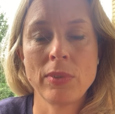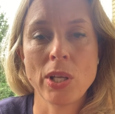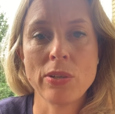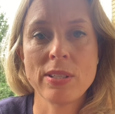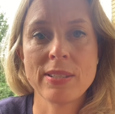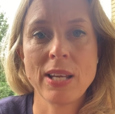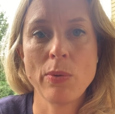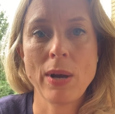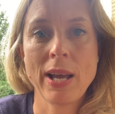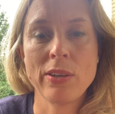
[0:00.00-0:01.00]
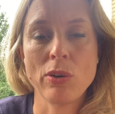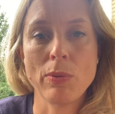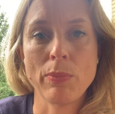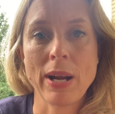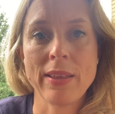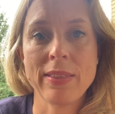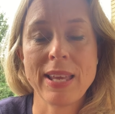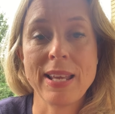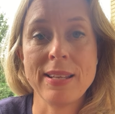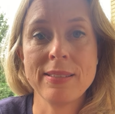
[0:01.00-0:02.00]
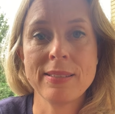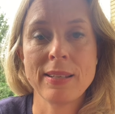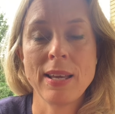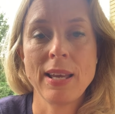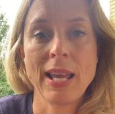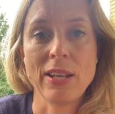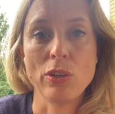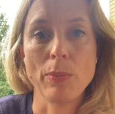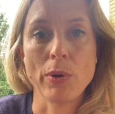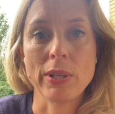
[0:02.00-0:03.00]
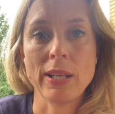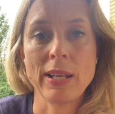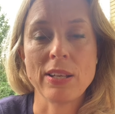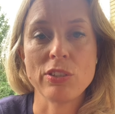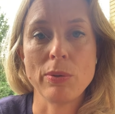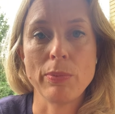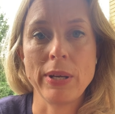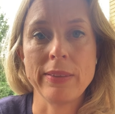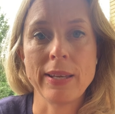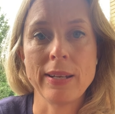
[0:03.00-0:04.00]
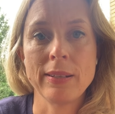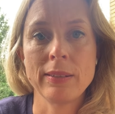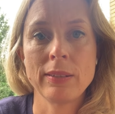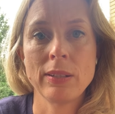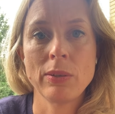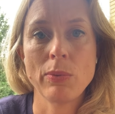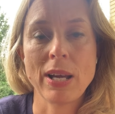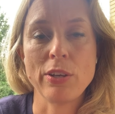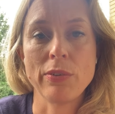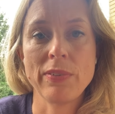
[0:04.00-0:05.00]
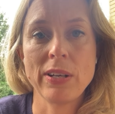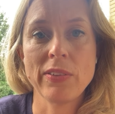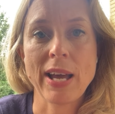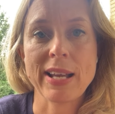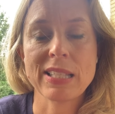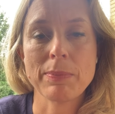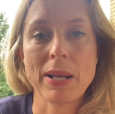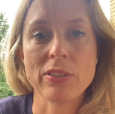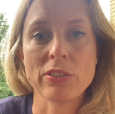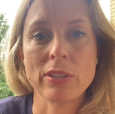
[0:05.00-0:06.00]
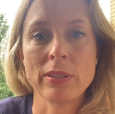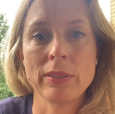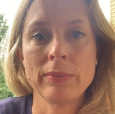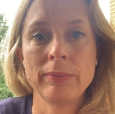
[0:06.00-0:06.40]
noticing where your breath is in your body as you breathe in, where you feel that expansion,